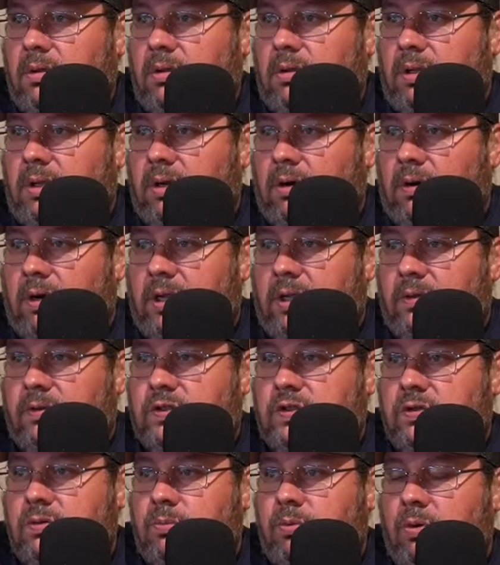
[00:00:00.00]
ERA at
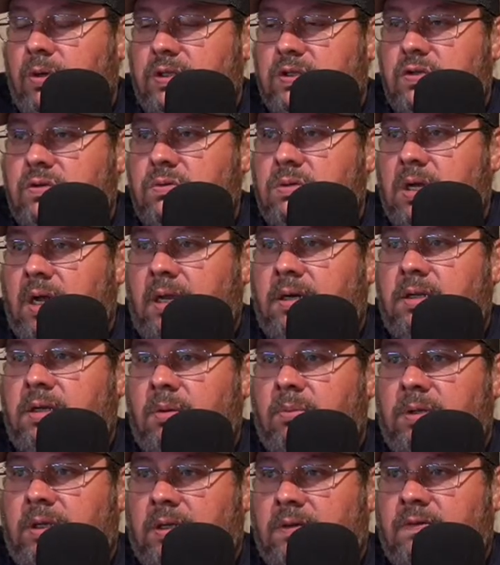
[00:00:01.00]
2.29
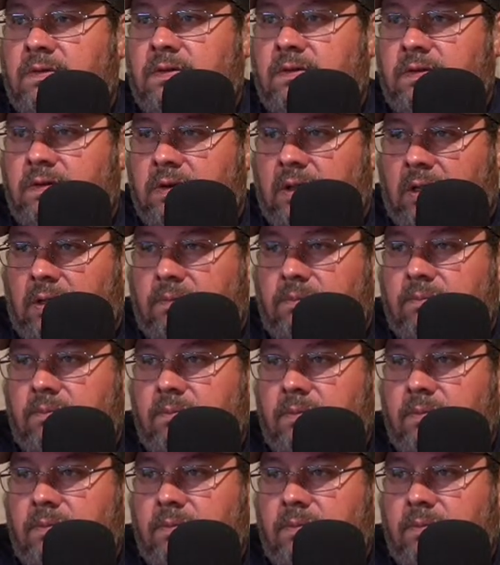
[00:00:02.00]
coming into tonight.